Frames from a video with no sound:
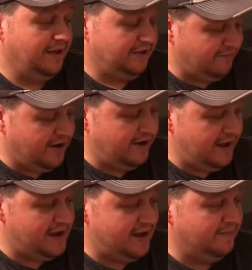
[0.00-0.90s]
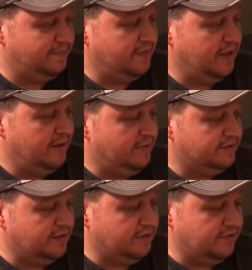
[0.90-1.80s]
It's very high,
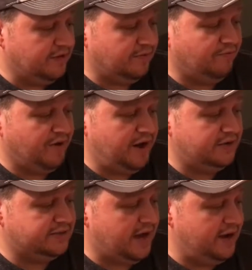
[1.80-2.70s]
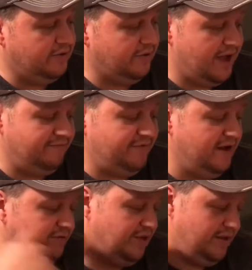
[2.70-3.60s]
but this was a rare title. I've
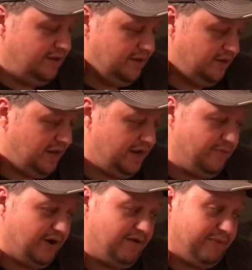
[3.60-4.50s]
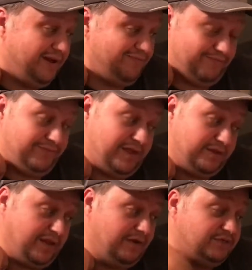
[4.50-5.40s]
never seen this anywhere. Like I
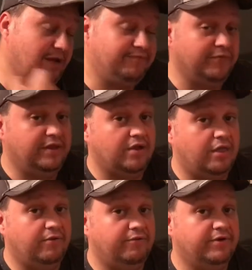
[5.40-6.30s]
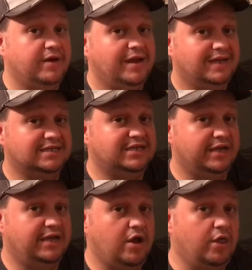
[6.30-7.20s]
said, I've shopped for these all over
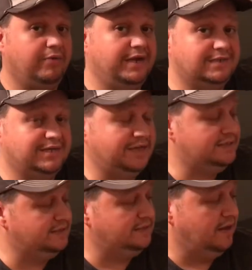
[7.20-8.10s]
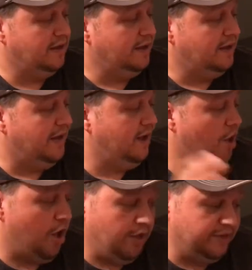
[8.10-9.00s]
Kentucky, all the way to Texas,
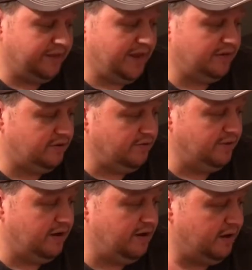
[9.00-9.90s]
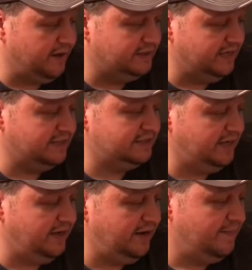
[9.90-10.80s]
all the states through there,
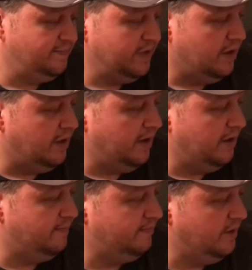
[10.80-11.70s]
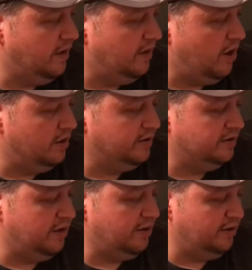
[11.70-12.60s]
Tennessee,
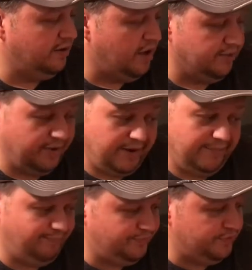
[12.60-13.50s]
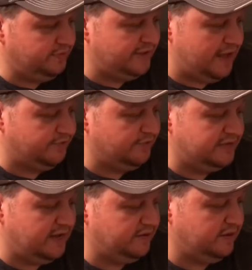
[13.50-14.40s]
Arkansas, all the way down through
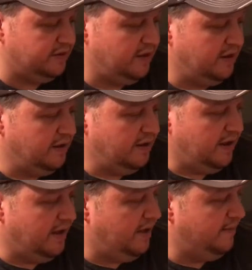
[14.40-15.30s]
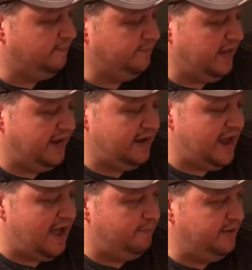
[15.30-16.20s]
Texas, and
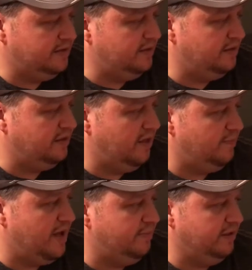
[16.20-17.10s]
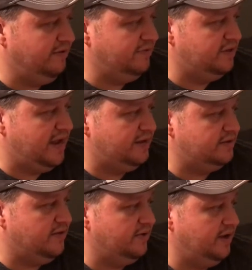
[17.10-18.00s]
I picked this up, I believe, in San
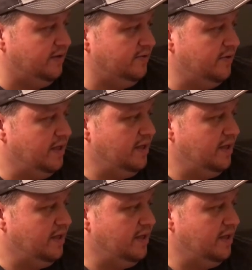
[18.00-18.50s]
Antonio.